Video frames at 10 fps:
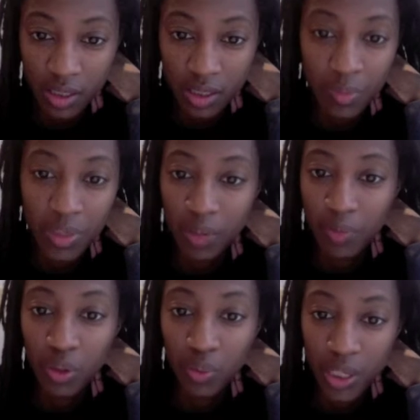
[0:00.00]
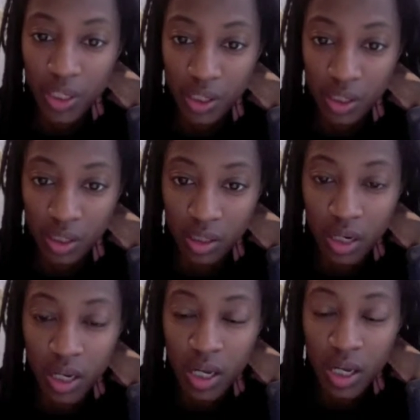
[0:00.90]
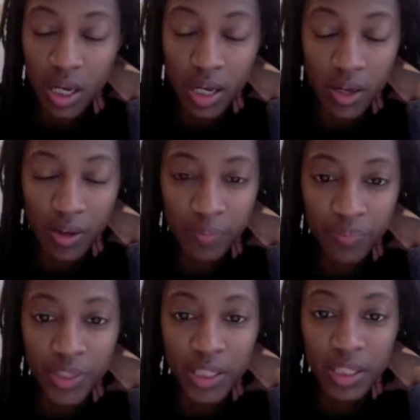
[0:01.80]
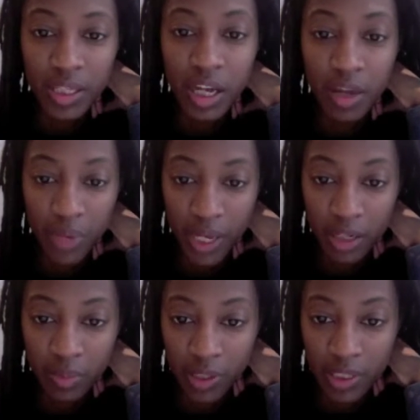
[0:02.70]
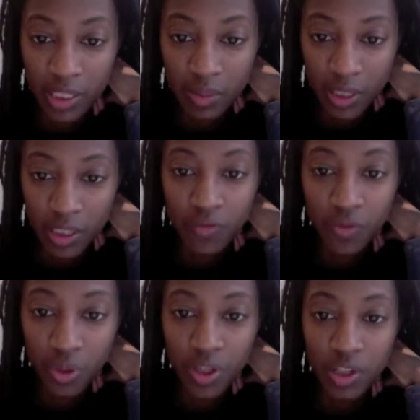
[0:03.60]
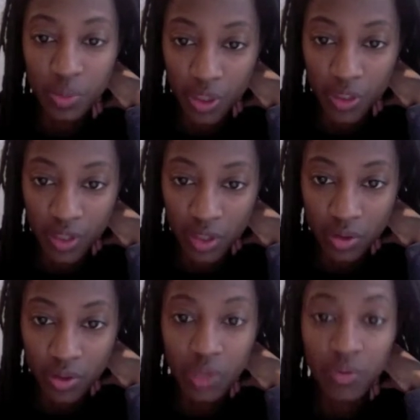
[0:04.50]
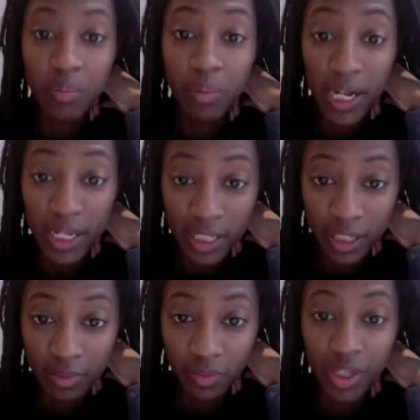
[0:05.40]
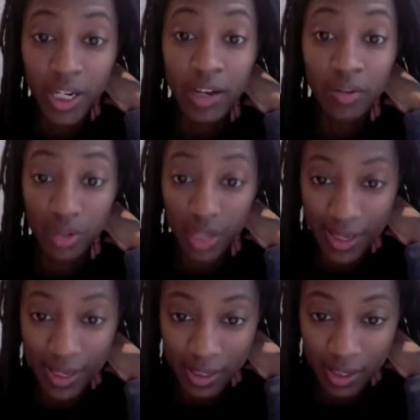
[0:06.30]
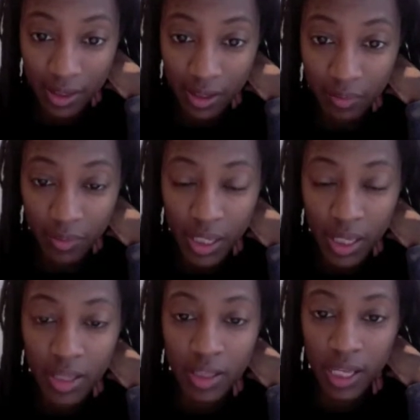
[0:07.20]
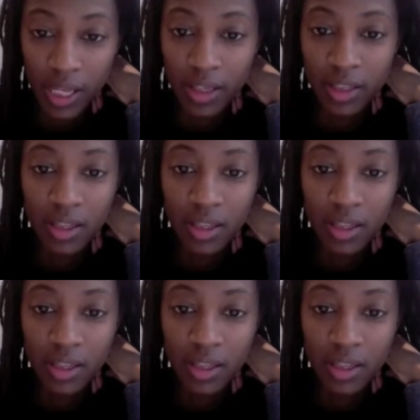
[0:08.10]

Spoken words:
sometime in the winter, to come back in about 6 months for their sports physical. So remind them whenever I see them that,